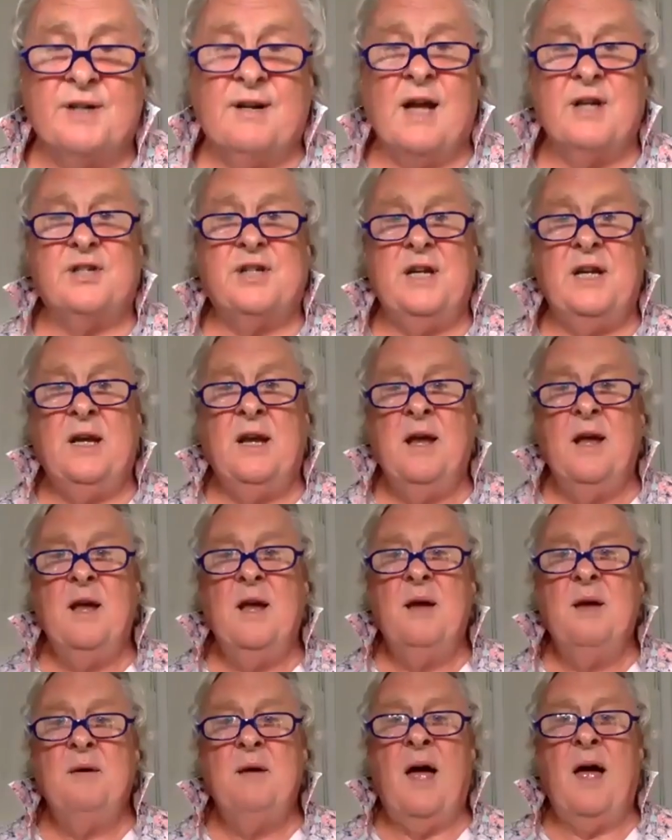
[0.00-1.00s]
actually
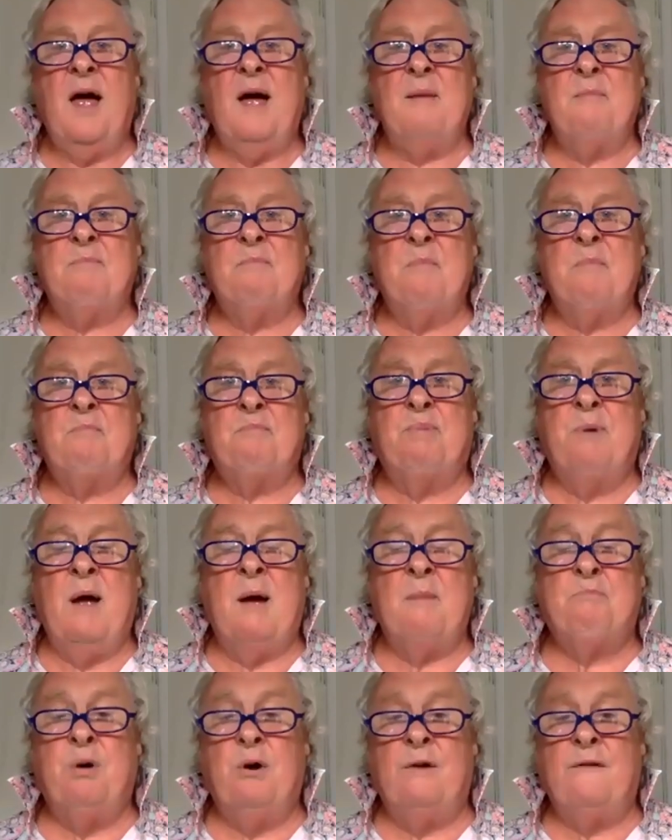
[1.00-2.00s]

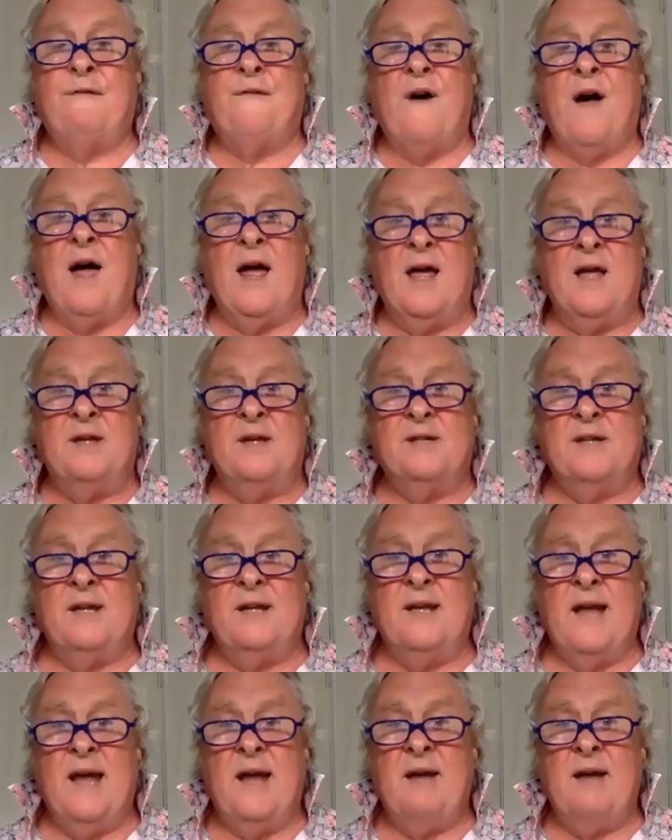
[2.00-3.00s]
put fires
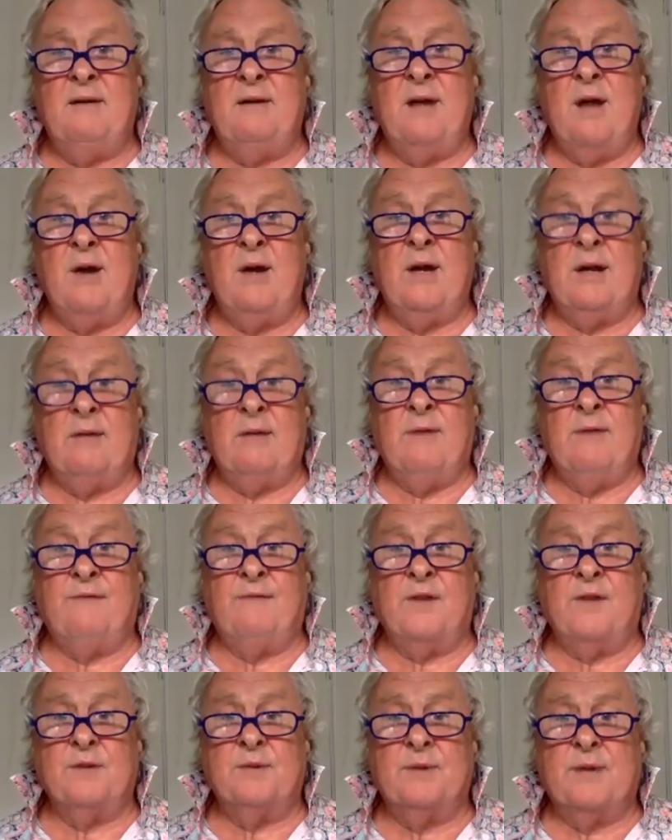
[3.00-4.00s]
in there, knowing that the
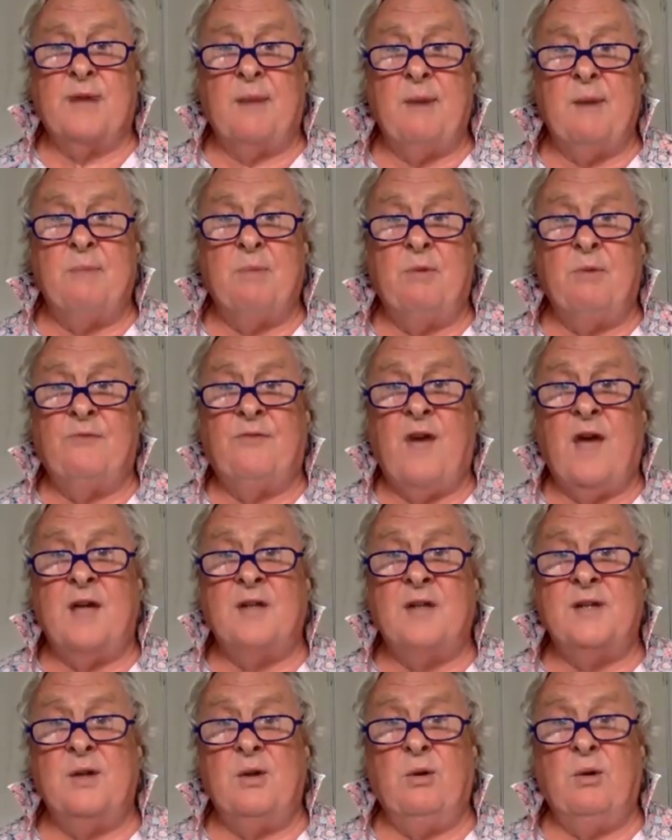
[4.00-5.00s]
frost was coming. Put
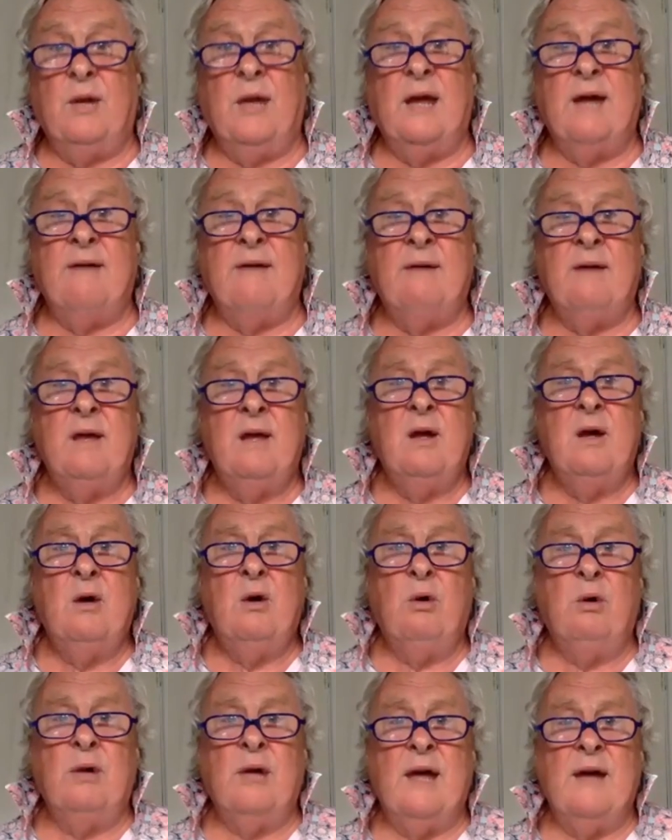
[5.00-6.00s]
fires in all
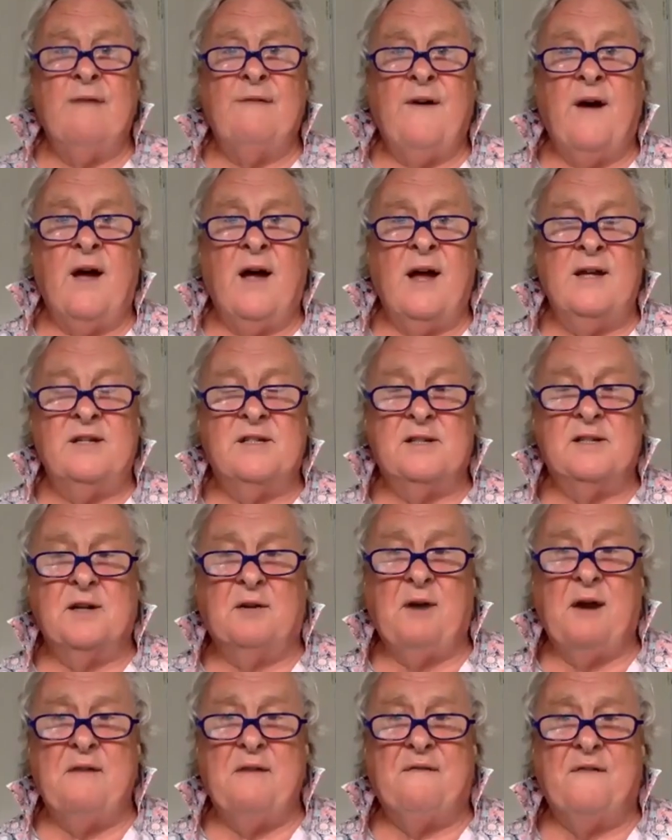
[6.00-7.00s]
their vines. There's a
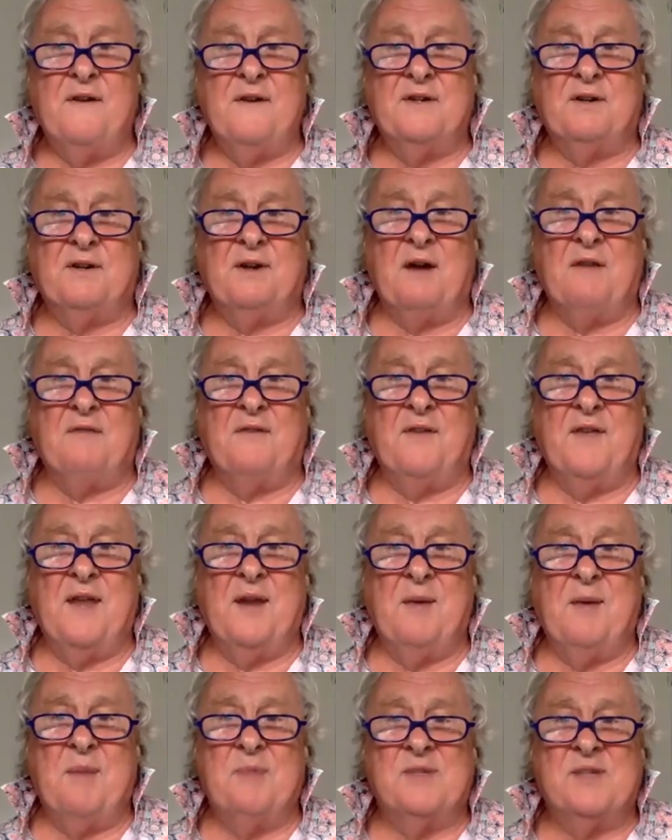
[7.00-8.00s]
great photograph on
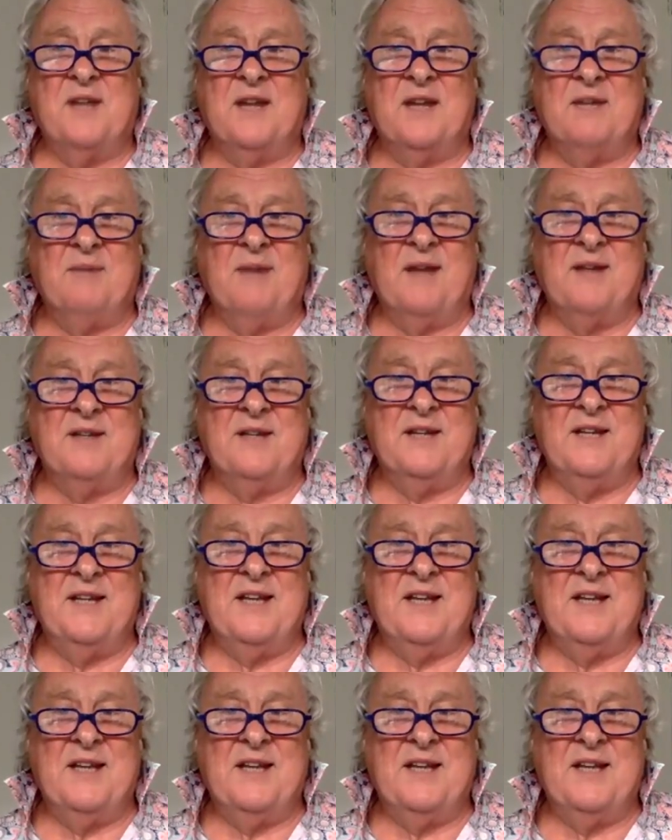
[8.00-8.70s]
their website about it.